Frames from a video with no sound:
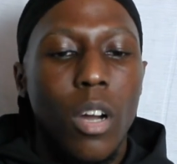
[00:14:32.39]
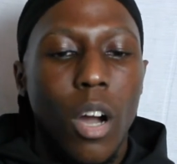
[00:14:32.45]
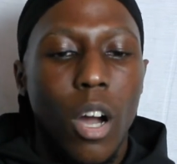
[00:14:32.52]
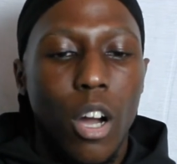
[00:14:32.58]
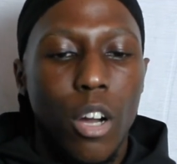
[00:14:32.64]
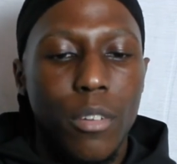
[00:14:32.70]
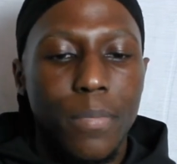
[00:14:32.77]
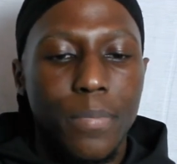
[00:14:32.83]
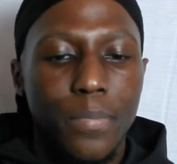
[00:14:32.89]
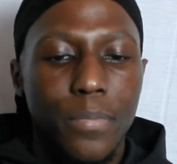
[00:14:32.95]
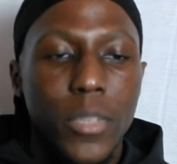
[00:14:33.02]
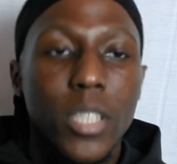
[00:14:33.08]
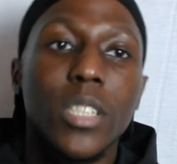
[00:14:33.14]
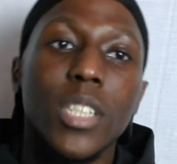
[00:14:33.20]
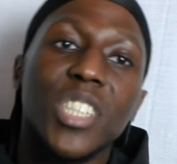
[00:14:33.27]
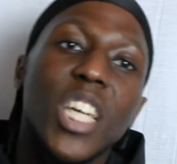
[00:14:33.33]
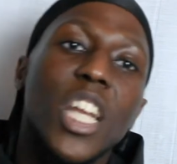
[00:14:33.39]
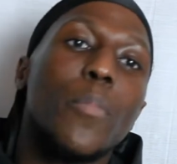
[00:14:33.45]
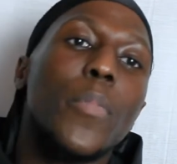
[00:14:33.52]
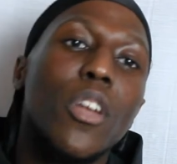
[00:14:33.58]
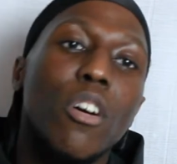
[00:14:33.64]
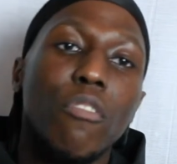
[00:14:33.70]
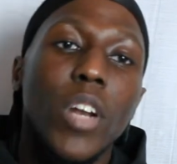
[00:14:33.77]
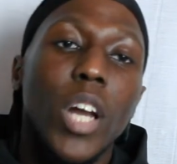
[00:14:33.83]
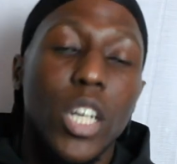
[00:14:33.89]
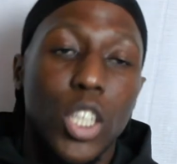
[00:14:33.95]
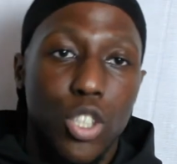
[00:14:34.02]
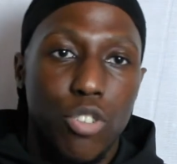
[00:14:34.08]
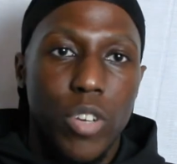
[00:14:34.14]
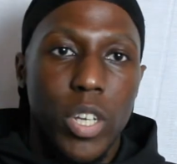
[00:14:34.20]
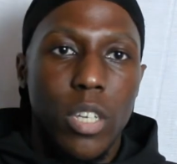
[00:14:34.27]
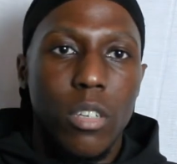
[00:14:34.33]
Um the sentiment of
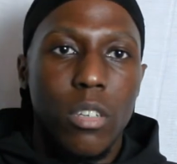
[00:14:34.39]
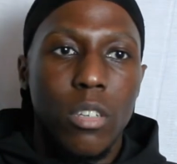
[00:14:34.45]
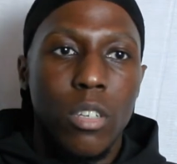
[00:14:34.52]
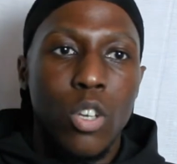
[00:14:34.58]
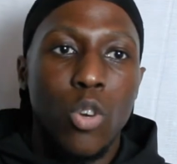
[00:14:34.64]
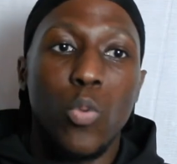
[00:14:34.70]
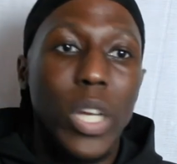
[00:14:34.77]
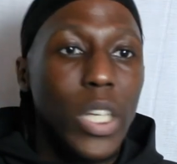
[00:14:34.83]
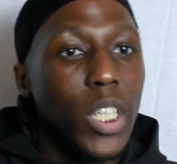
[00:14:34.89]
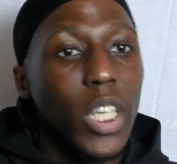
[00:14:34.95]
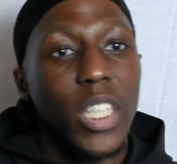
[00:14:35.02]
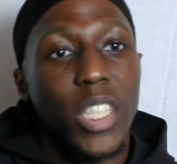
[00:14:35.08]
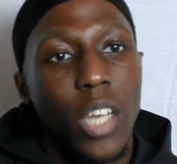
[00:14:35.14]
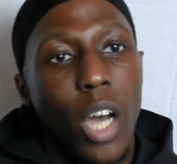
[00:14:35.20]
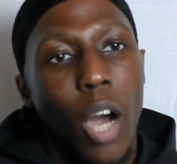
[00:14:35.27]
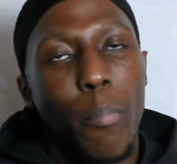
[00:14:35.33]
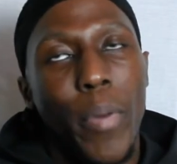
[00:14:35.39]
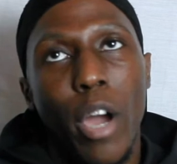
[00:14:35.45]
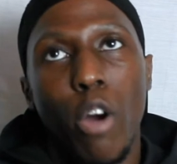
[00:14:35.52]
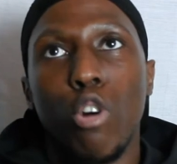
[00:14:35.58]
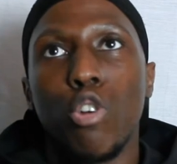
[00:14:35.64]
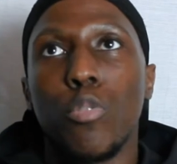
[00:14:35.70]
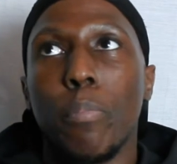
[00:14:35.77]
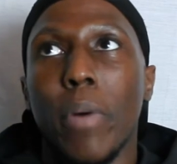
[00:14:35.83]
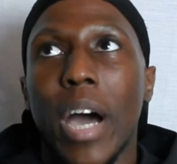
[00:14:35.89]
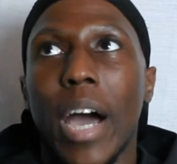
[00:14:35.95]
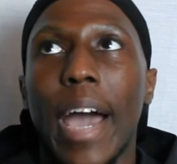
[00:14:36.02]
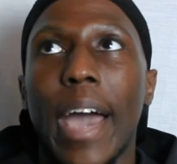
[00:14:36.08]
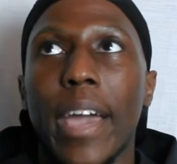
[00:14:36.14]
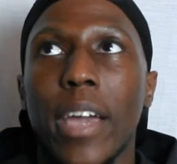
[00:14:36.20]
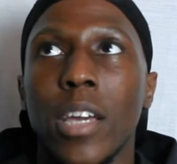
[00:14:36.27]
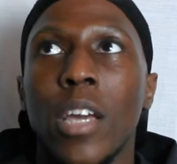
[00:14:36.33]
luxury, which is upheld
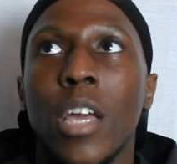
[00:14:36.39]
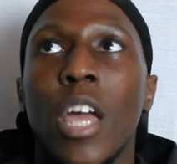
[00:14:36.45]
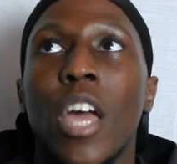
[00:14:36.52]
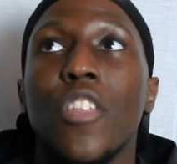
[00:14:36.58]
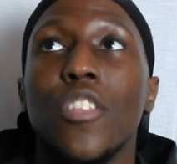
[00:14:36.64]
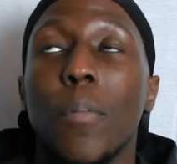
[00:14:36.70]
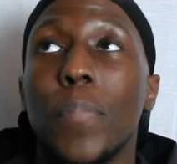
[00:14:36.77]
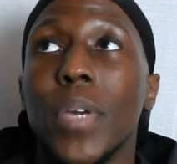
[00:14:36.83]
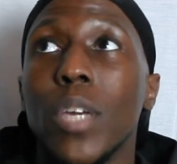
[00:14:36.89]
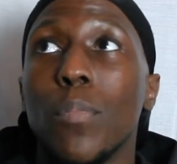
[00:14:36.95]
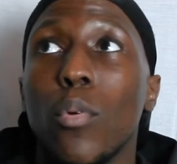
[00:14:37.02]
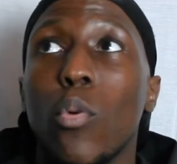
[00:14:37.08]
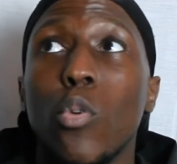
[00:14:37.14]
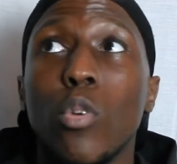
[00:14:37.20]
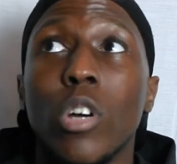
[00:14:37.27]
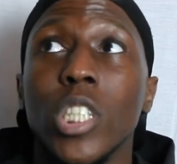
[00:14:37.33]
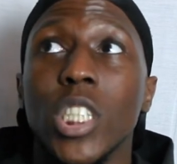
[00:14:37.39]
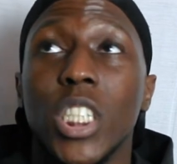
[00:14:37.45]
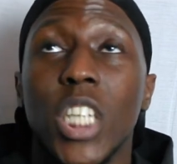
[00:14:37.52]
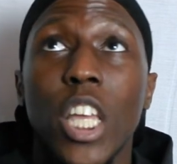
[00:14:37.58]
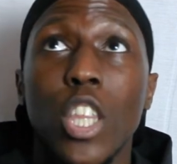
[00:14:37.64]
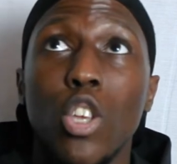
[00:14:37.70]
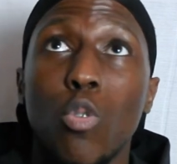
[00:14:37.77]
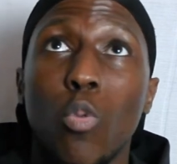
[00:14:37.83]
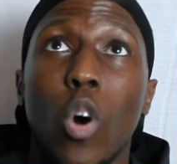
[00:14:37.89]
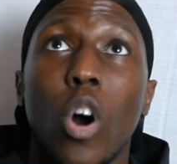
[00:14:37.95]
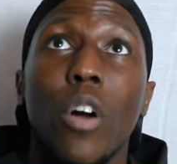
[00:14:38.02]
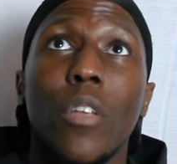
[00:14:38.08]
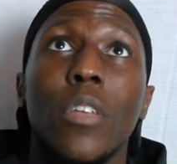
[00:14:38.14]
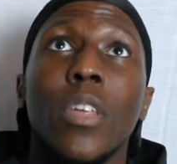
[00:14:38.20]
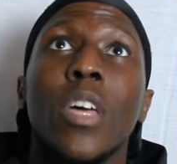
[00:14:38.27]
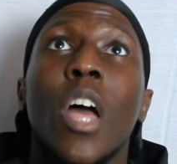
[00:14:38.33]
by the people who continue
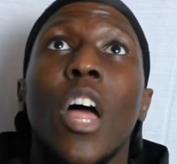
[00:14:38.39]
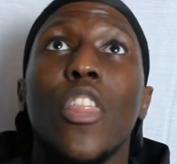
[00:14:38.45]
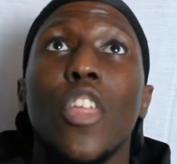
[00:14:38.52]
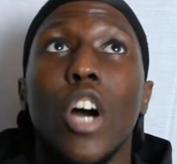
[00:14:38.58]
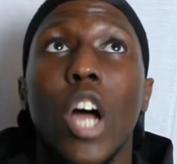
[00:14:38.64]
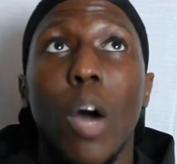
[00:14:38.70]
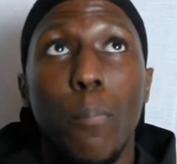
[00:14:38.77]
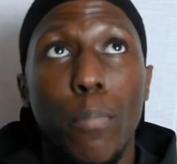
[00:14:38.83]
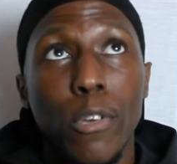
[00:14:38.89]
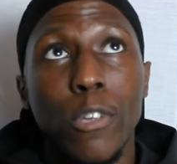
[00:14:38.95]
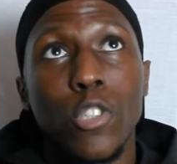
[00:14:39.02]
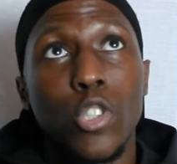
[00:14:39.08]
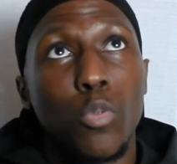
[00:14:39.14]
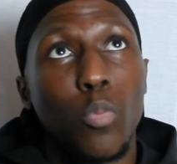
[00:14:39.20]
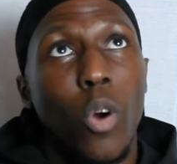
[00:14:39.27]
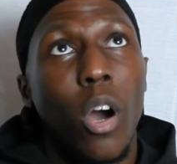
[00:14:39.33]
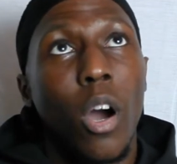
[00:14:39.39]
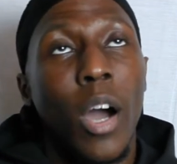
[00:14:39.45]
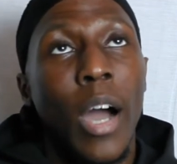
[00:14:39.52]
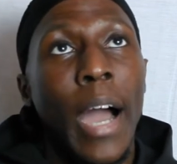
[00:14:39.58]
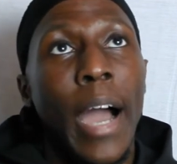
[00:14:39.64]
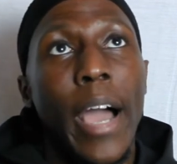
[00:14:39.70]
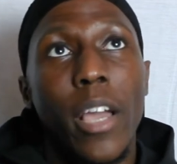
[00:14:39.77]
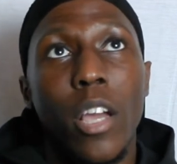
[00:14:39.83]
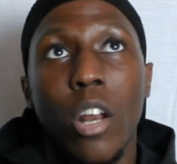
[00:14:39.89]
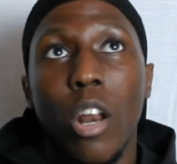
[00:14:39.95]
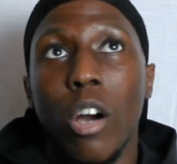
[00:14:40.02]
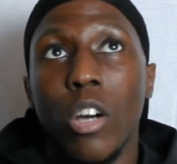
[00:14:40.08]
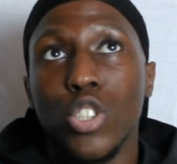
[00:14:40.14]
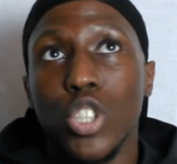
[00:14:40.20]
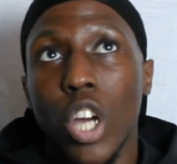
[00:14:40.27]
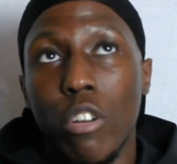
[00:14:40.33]
on the bourgeois, high
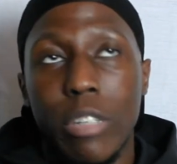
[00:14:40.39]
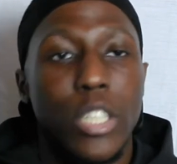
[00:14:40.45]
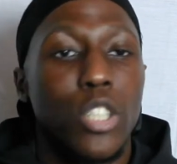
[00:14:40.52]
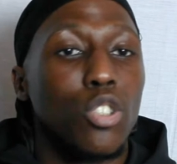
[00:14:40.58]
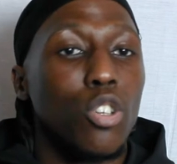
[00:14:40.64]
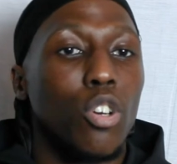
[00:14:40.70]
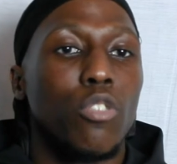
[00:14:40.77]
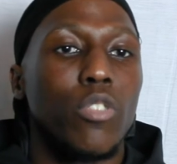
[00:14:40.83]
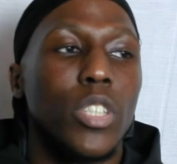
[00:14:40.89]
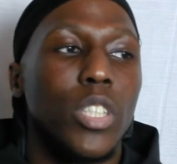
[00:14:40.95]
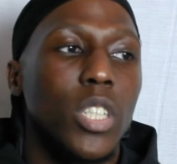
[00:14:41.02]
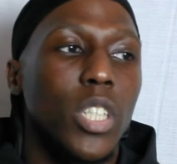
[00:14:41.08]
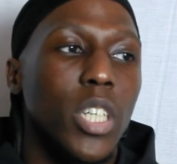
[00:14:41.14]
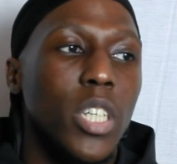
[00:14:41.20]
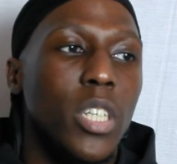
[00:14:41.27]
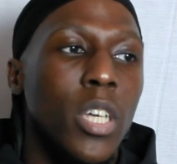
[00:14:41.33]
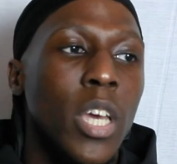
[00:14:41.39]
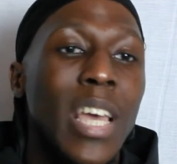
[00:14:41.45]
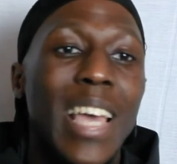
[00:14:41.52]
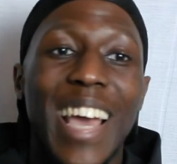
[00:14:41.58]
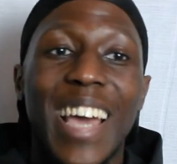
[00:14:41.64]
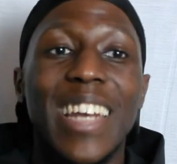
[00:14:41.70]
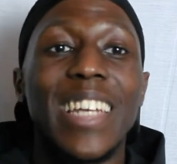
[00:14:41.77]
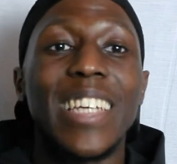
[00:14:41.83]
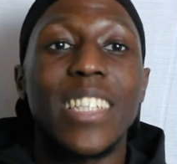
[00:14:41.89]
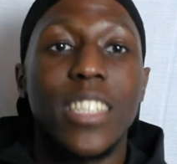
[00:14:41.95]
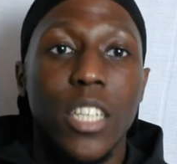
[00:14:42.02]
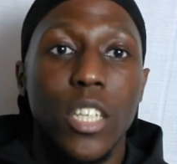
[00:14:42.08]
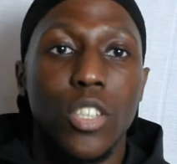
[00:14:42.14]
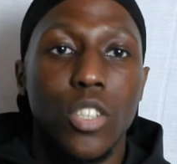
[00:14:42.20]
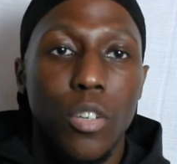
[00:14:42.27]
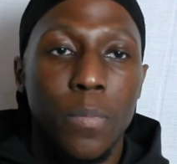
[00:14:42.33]
class, aristocracy,
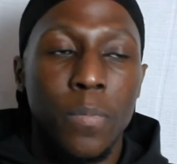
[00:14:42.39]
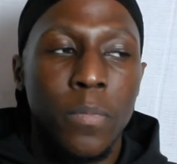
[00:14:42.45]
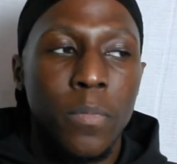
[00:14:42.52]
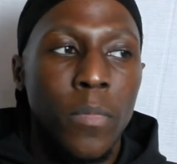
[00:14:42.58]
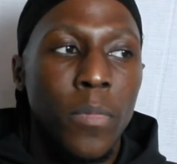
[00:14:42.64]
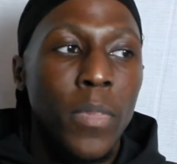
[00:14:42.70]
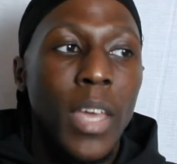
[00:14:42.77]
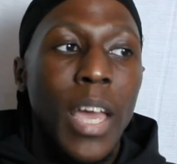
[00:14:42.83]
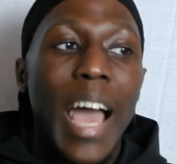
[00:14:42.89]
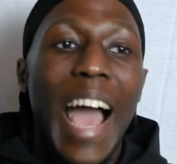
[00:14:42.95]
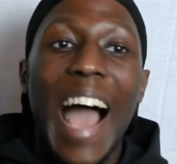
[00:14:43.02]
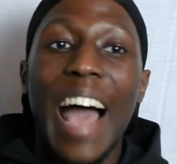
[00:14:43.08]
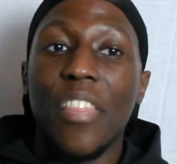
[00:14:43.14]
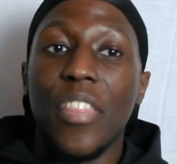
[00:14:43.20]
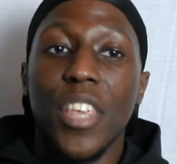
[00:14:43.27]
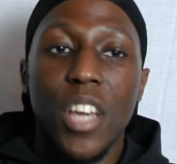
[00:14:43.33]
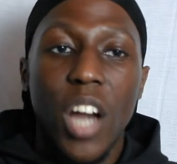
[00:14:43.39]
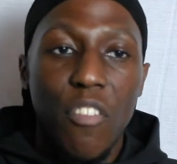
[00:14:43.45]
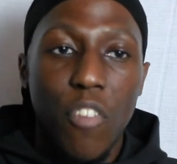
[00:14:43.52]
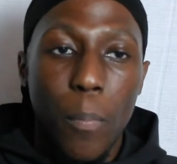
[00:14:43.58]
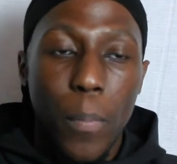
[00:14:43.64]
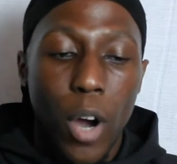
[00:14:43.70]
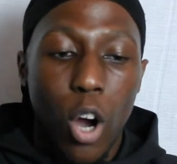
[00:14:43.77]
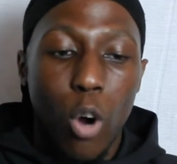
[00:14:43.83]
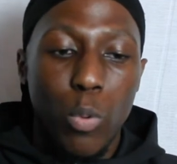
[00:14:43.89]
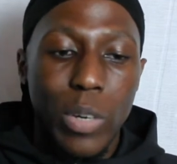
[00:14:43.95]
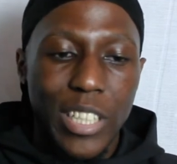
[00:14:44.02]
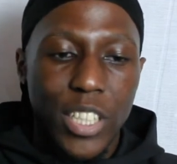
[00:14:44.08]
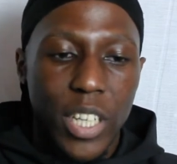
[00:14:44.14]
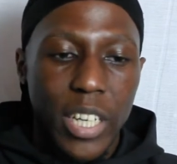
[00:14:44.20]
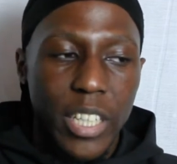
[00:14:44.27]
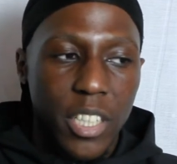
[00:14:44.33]
elitism, and the other part,
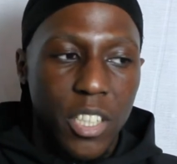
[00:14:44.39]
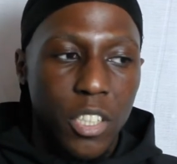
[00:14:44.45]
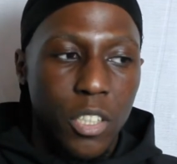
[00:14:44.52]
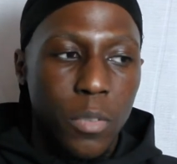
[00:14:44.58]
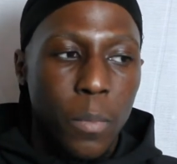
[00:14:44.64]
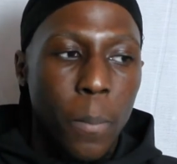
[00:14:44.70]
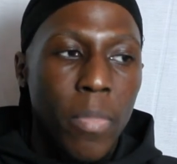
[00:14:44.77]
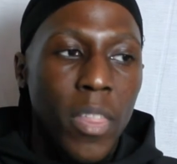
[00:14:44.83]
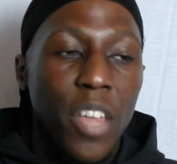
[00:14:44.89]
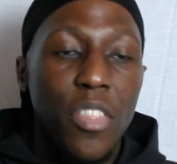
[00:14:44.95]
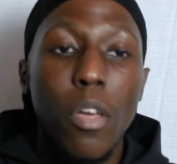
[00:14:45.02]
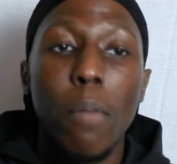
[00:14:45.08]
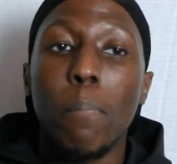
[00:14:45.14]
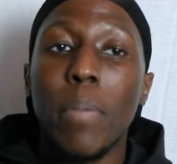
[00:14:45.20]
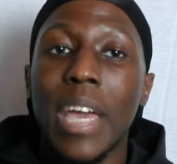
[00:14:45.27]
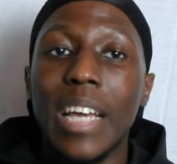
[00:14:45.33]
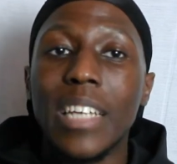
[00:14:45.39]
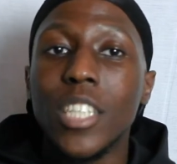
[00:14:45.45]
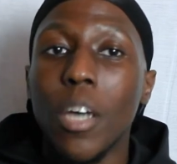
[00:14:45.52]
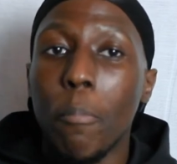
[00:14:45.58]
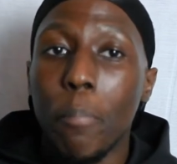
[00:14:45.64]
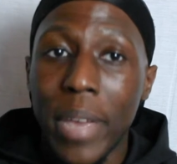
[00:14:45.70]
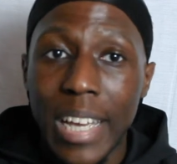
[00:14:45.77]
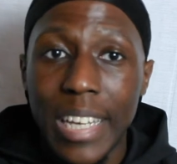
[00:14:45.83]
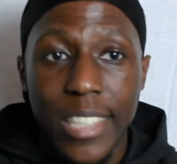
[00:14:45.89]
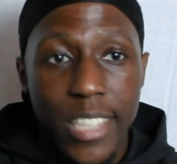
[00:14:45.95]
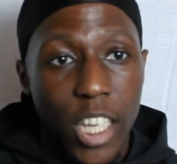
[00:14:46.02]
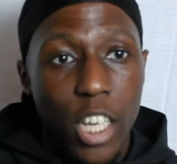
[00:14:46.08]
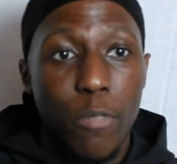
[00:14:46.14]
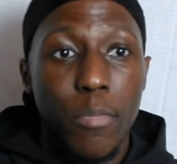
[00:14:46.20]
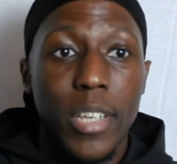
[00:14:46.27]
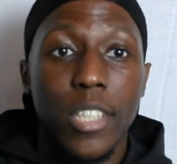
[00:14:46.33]
which is the peer-to-peer
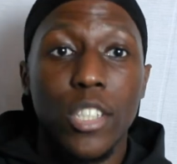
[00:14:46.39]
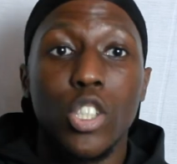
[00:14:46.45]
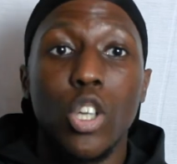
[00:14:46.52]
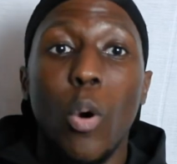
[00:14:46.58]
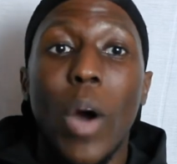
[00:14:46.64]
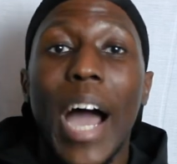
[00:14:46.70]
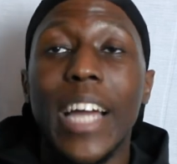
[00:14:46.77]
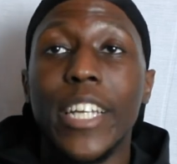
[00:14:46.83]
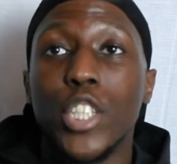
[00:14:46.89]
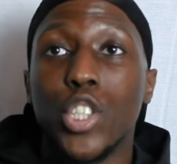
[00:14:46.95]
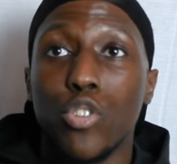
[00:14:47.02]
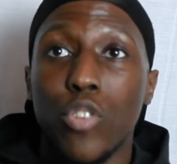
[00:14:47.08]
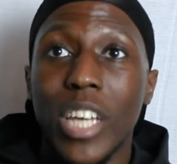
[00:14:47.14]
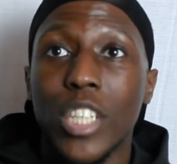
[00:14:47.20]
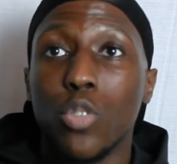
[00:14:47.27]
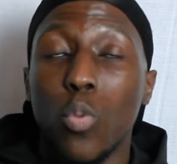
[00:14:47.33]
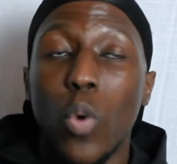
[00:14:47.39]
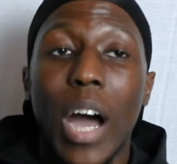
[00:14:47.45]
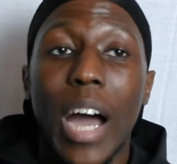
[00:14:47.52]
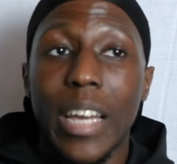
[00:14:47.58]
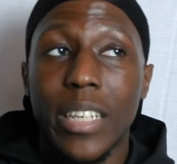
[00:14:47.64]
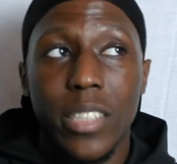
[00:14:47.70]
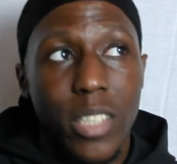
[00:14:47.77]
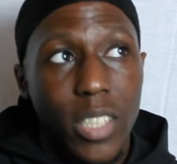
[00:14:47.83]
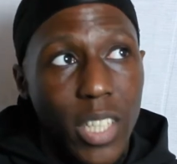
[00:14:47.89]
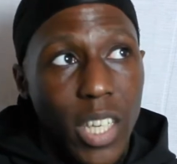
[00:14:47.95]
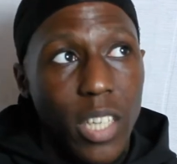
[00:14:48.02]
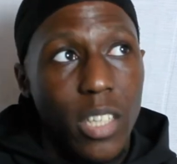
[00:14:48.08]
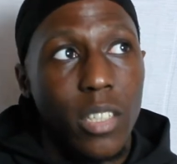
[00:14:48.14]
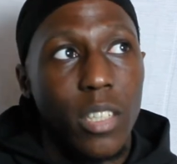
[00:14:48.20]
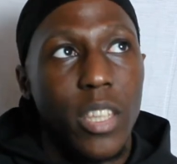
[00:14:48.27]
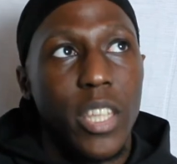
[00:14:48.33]
sentiment. So I dress what I see.